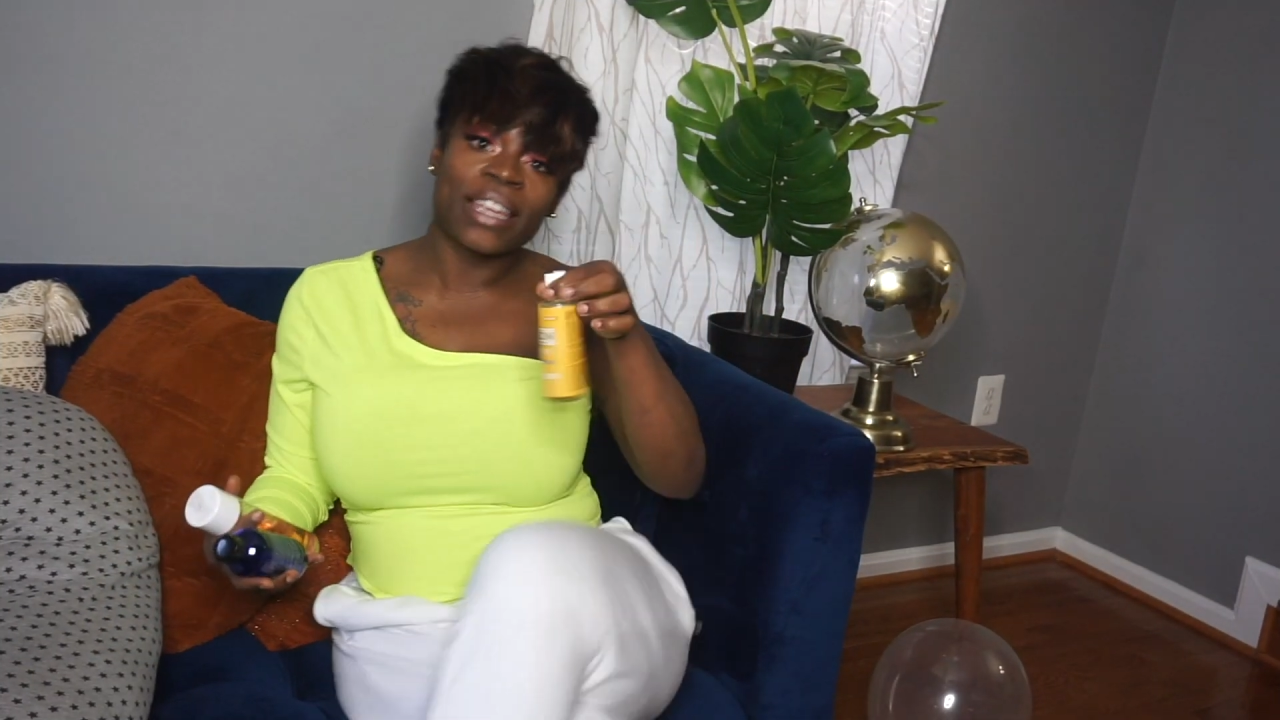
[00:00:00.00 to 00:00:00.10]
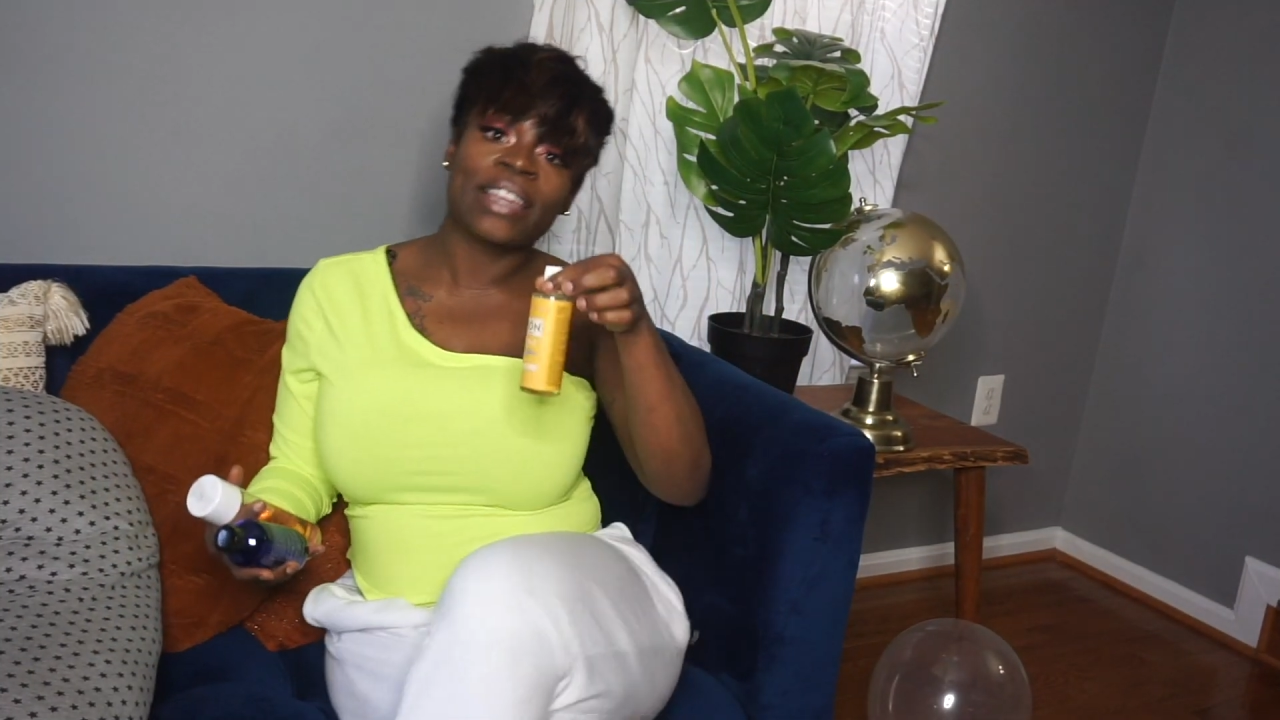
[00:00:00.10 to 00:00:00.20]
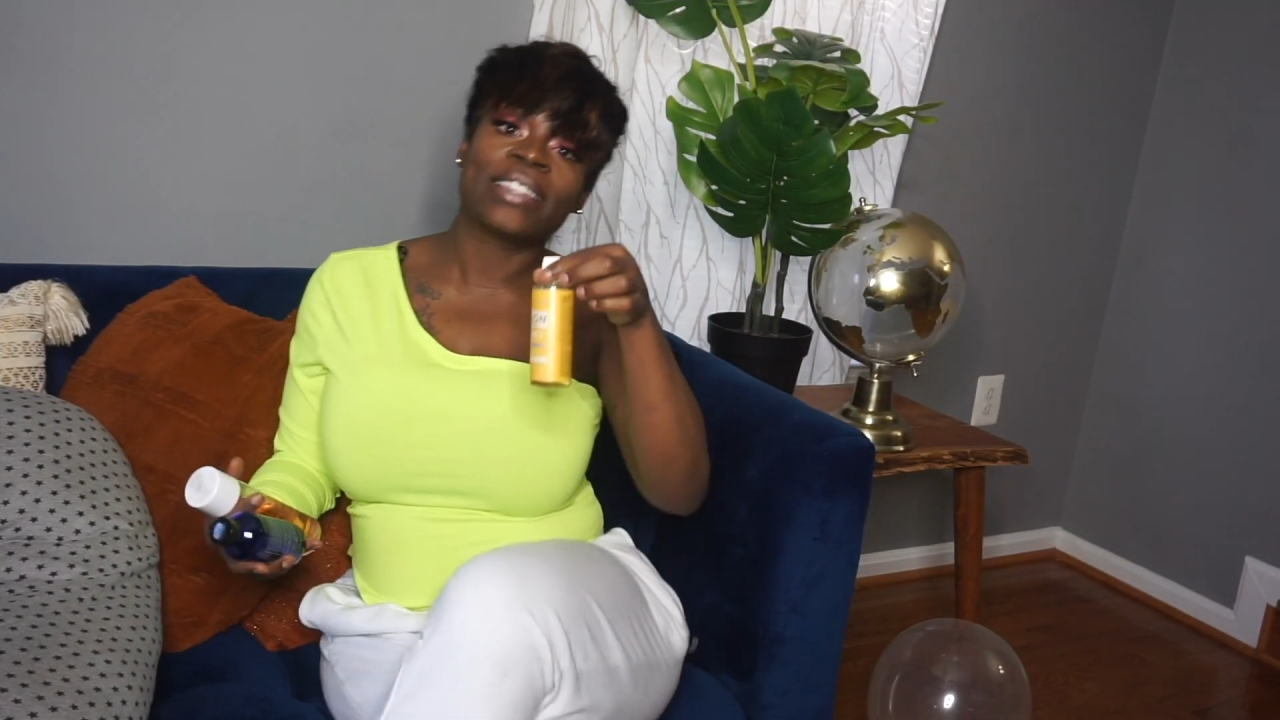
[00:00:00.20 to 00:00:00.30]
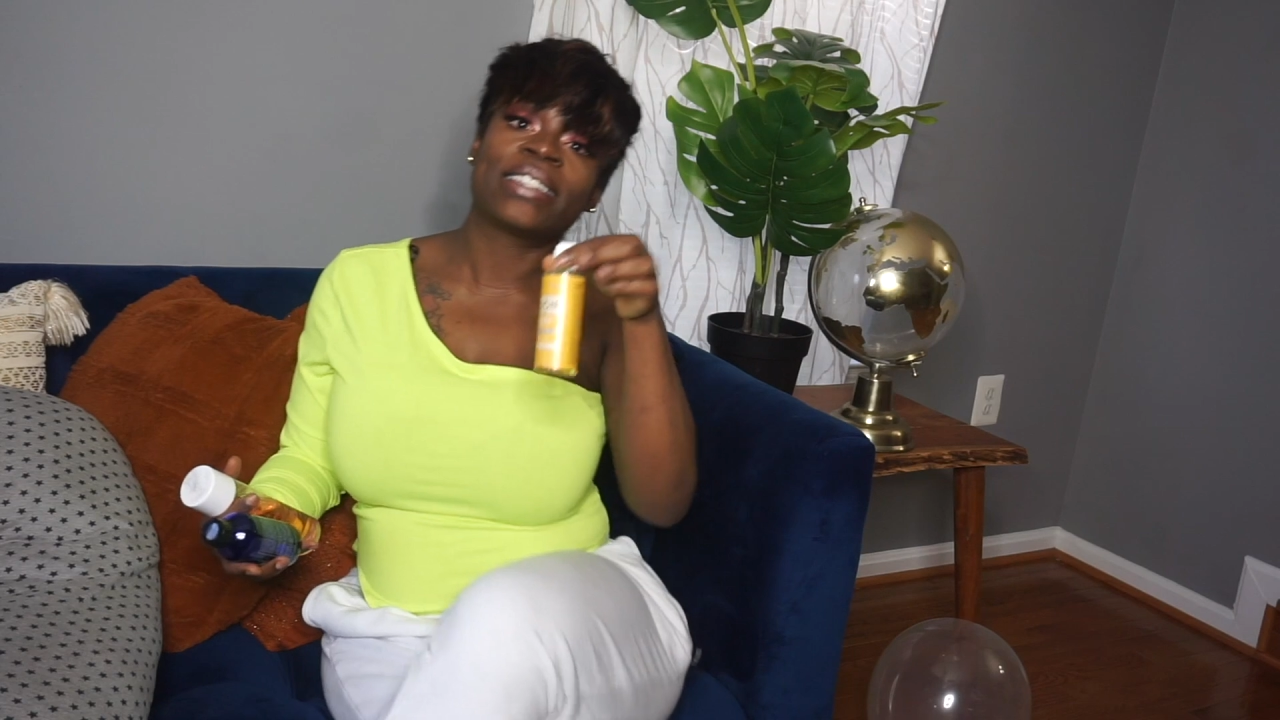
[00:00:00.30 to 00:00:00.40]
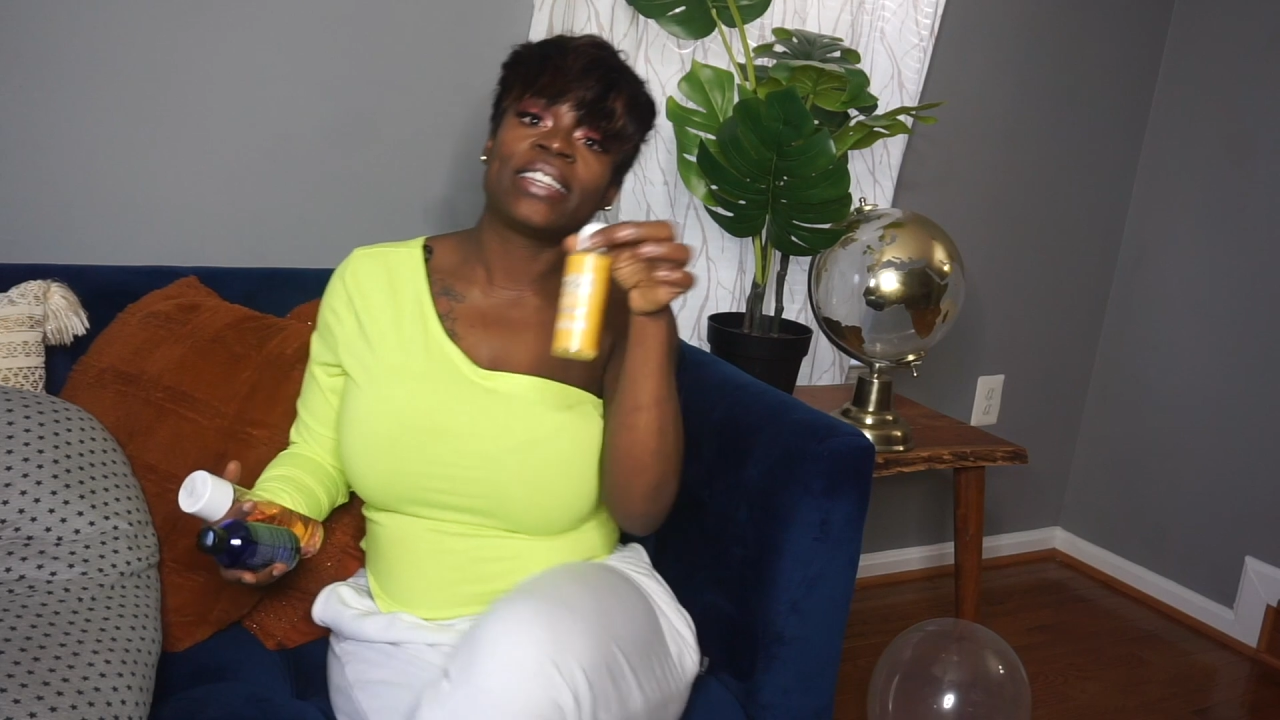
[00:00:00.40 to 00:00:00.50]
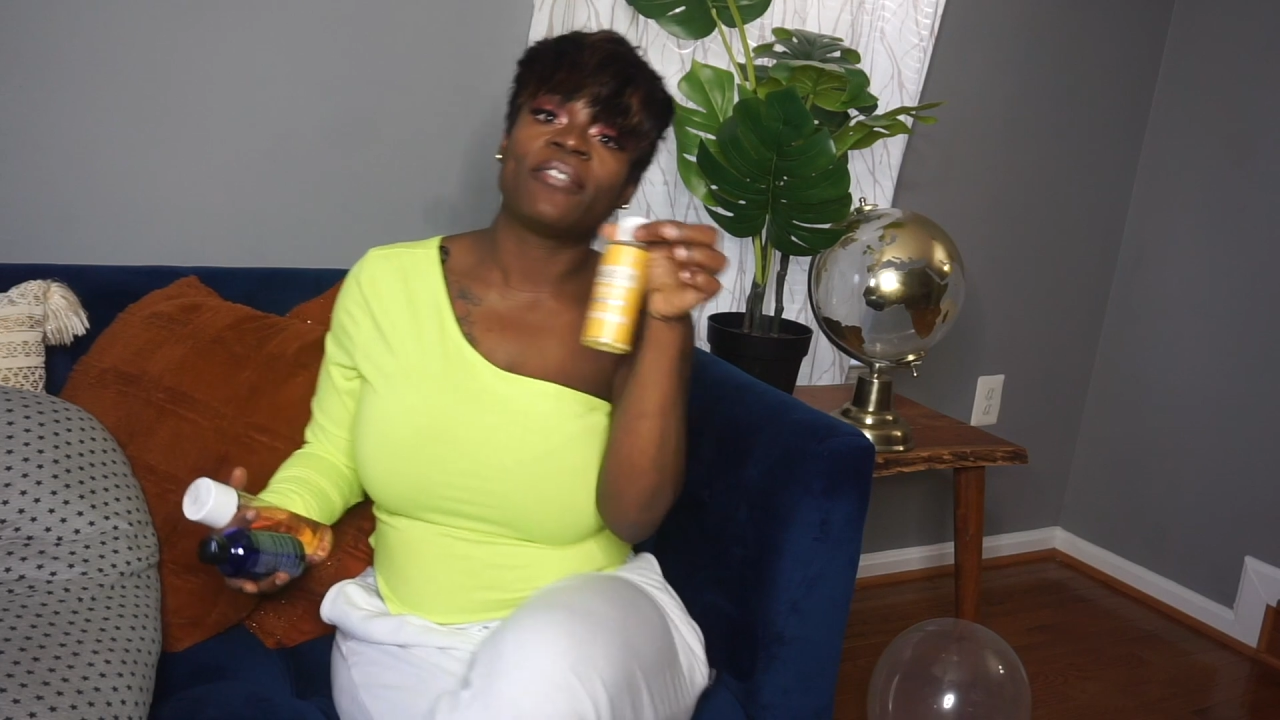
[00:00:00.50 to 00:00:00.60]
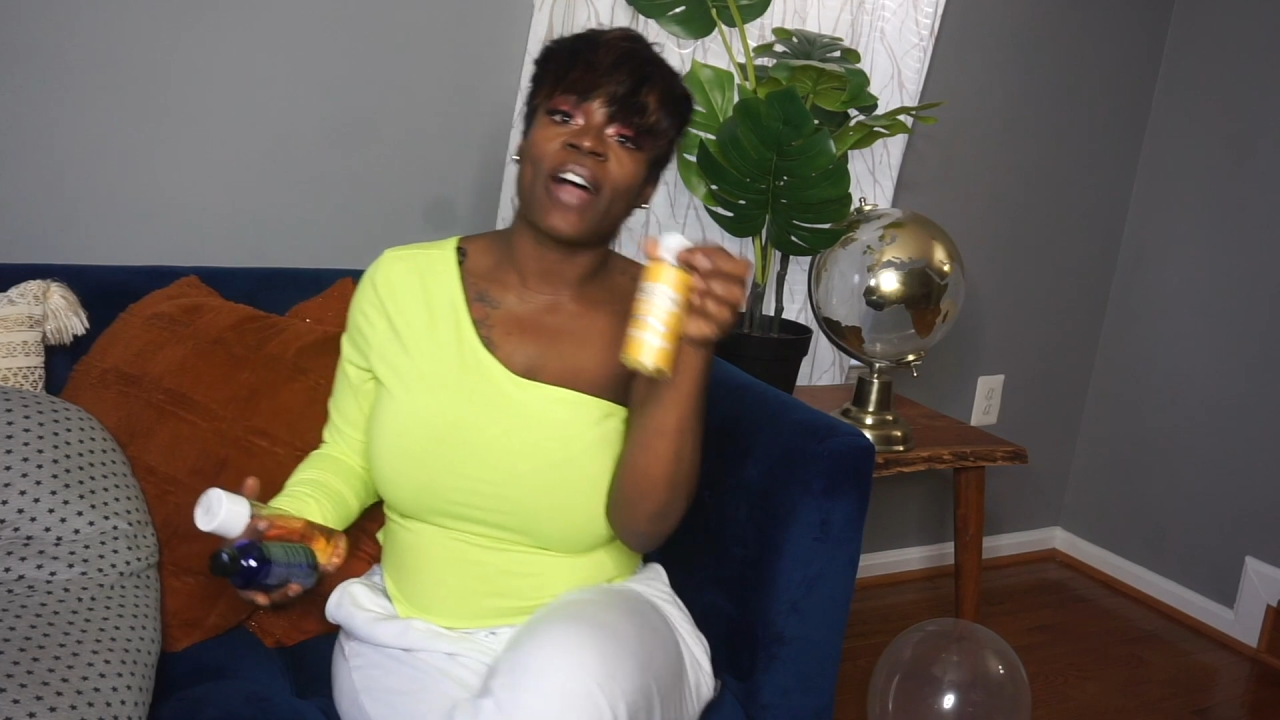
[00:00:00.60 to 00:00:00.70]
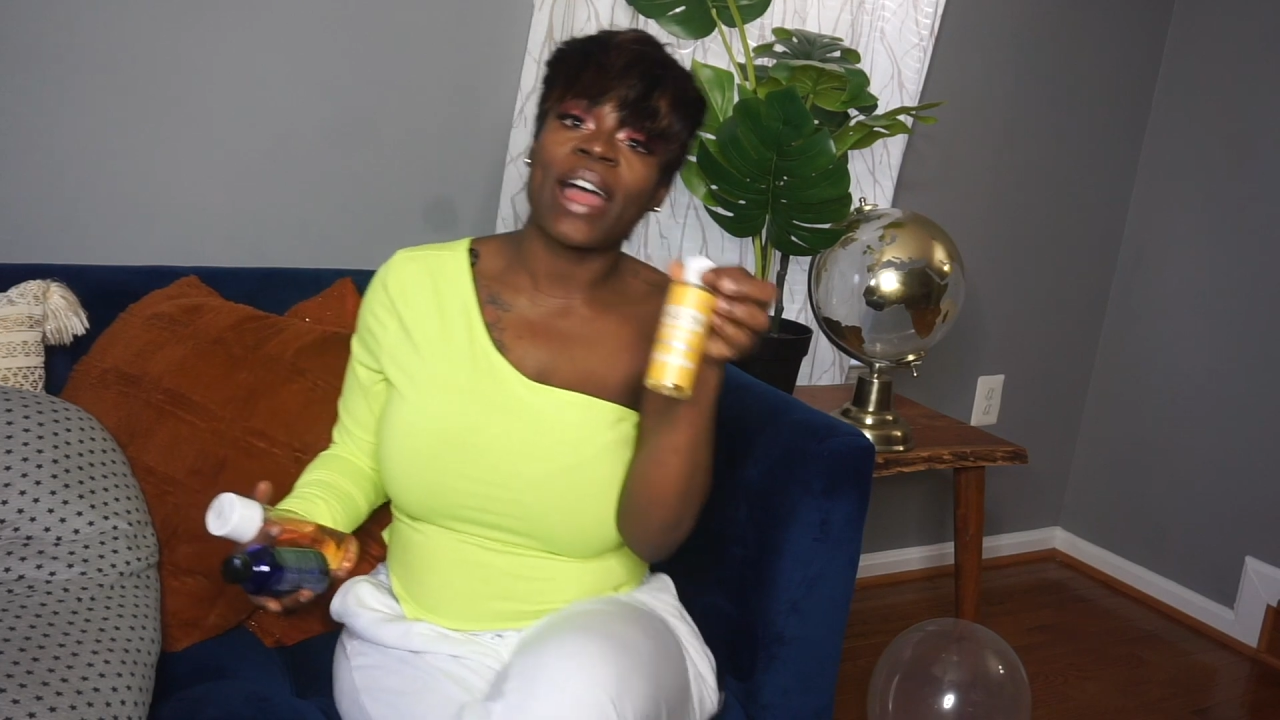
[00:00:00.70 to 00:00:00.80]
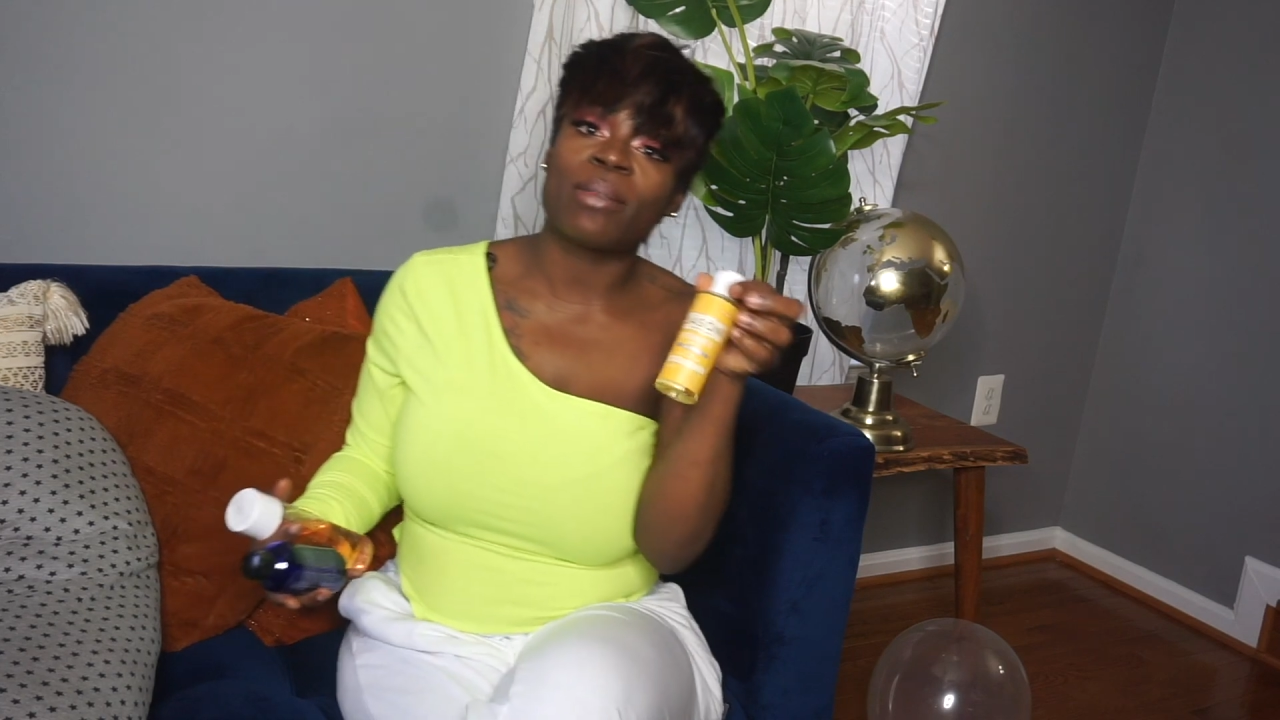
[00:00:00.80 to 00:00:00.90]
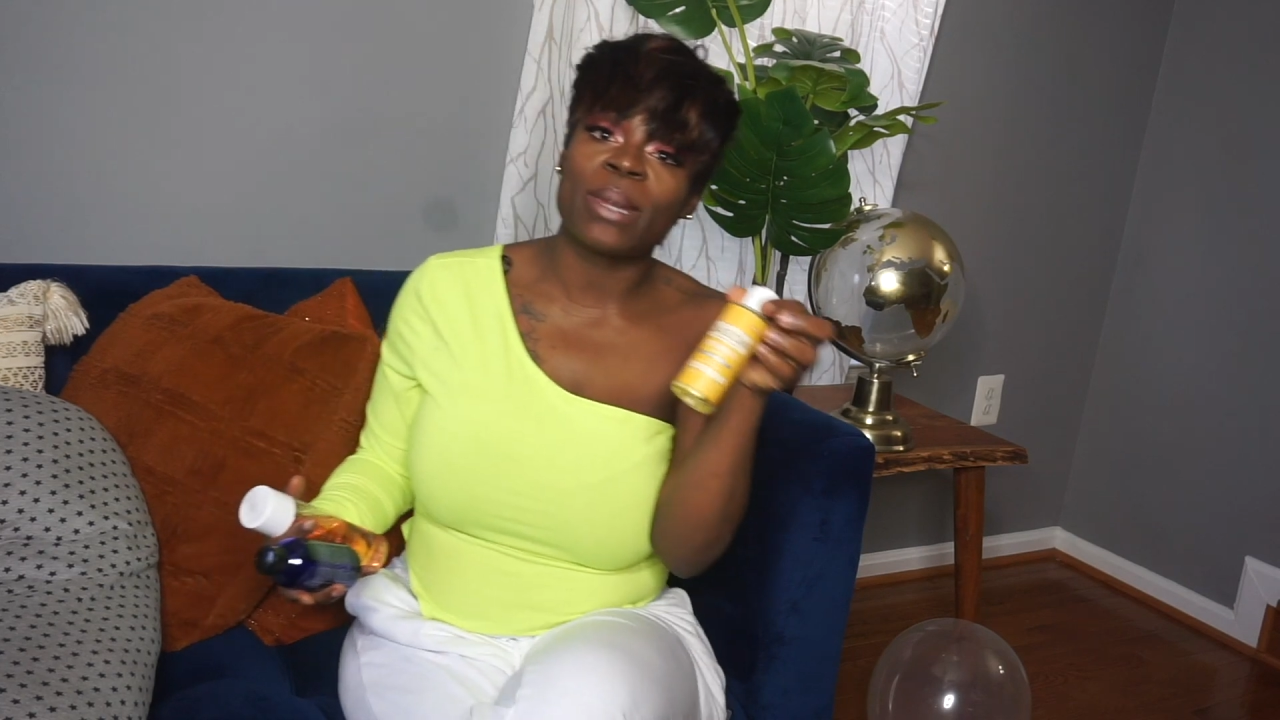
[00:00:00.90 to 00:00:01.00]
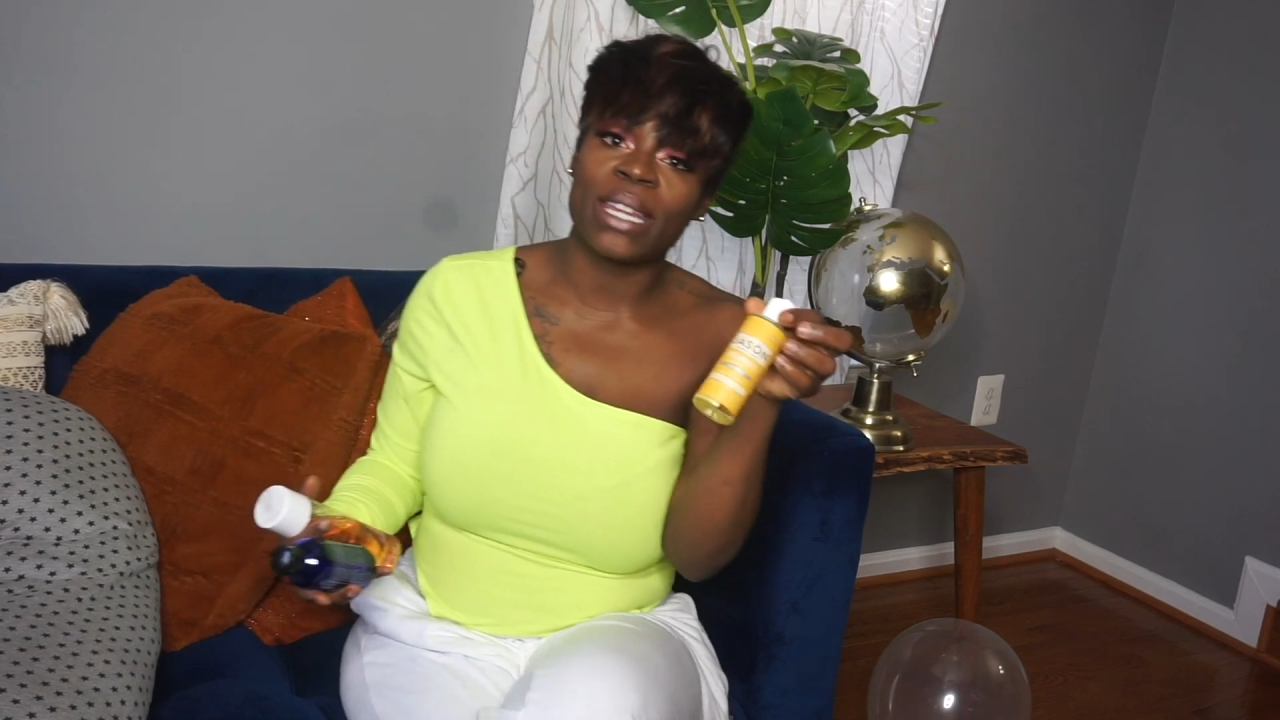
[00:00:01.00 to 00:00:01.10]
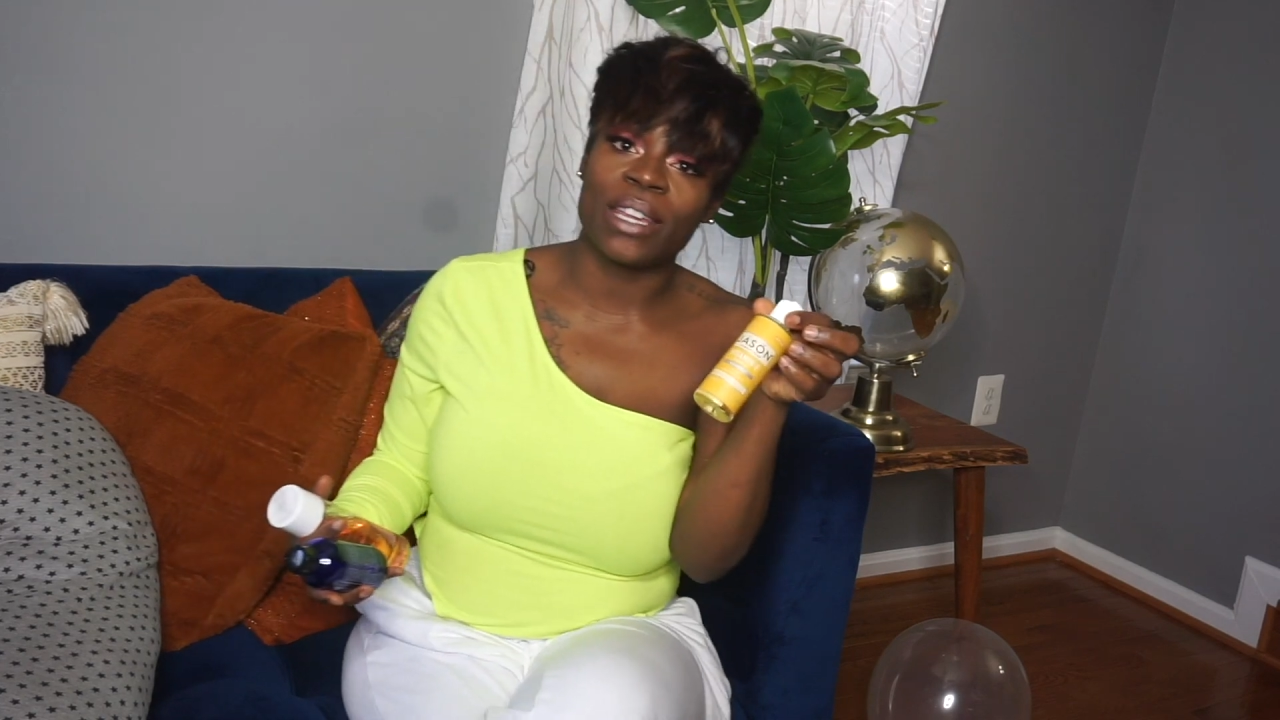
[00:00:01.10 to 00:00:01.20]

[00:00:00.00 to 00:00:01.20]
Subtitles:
is the vitamin